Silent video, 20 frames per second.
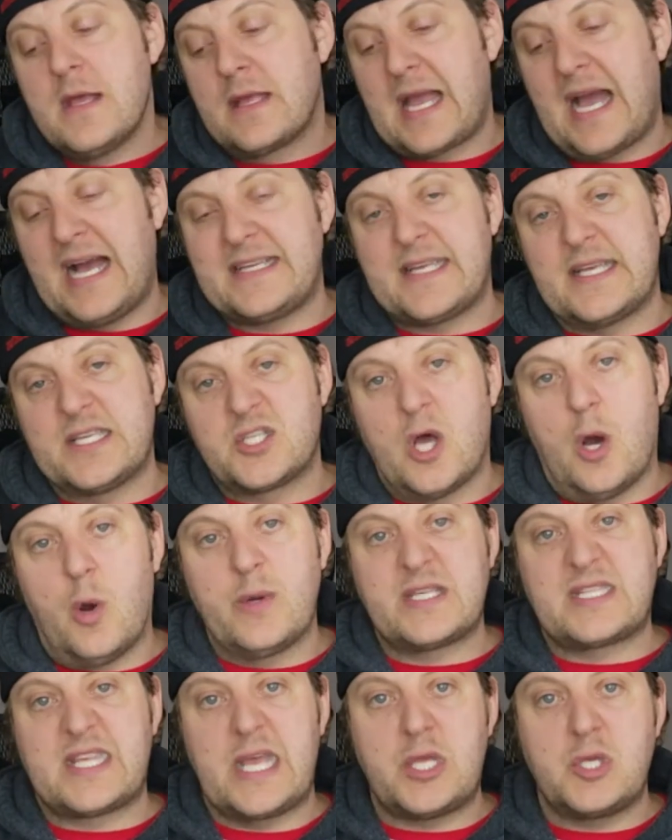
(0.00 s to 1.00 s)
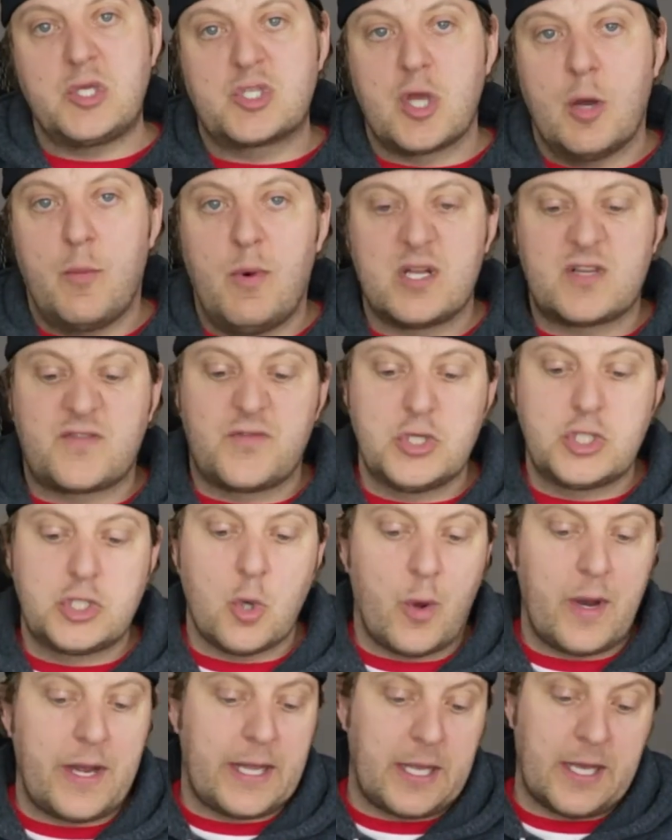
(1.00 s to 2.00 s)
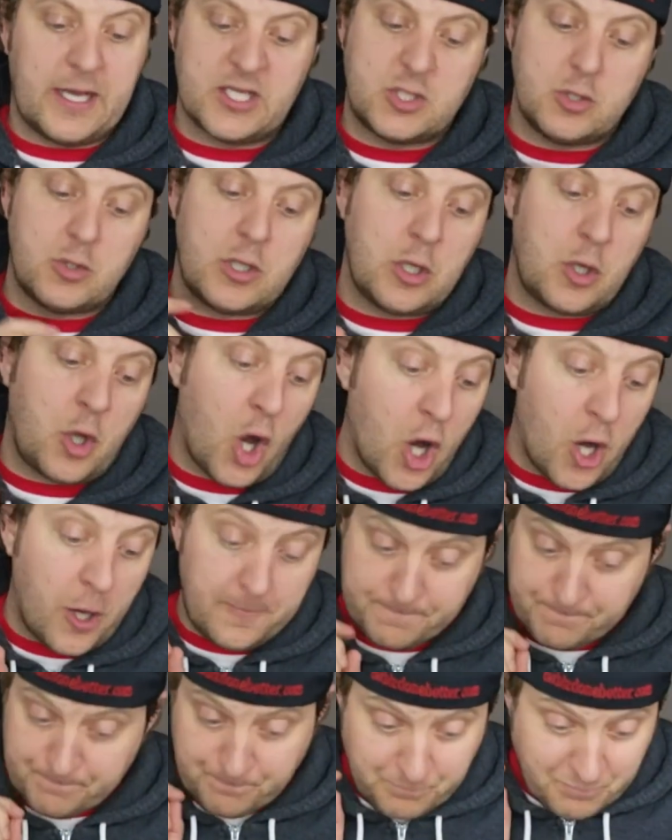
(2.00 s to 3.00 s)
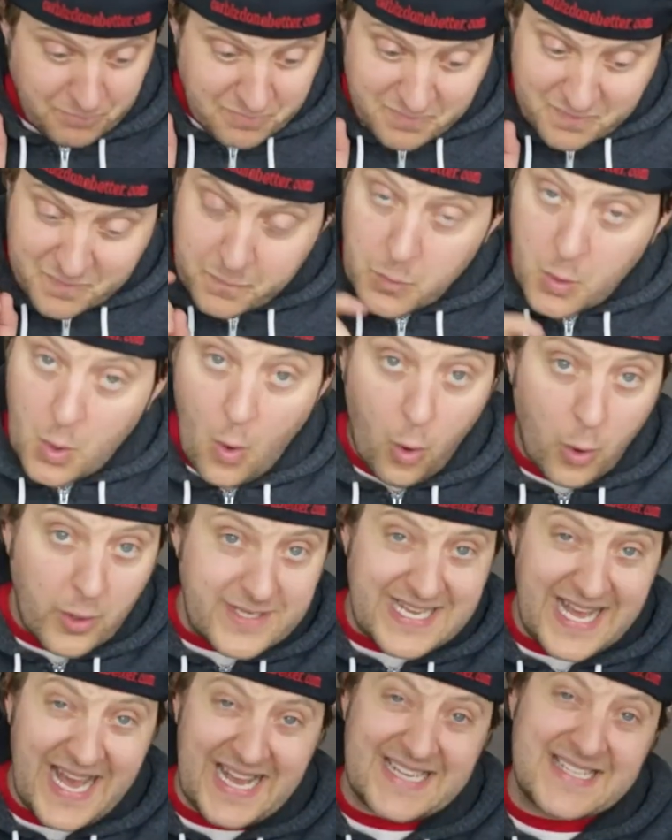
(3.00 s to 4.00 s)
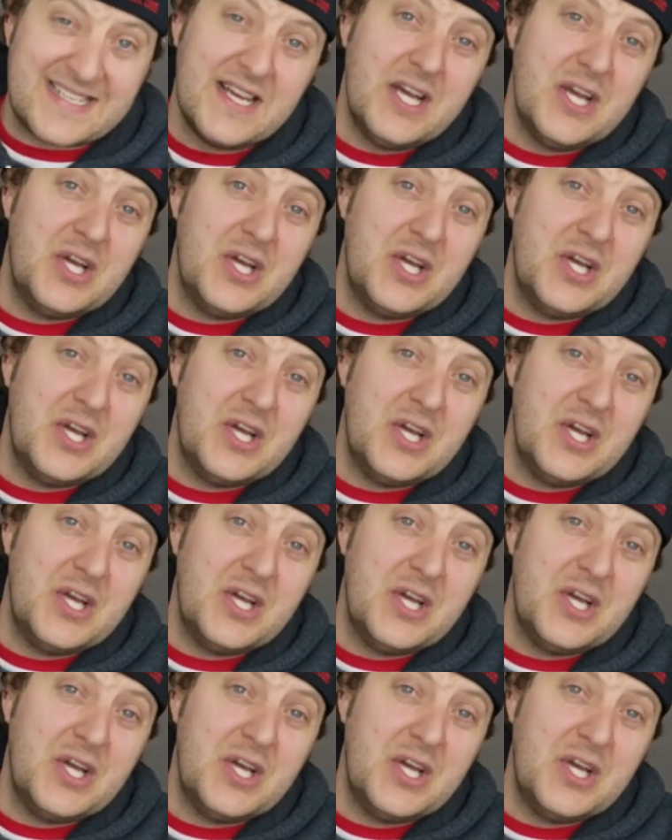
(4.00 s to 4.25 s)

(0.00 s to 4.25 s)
Guys, as always, thank you so much for joining us. You can call or text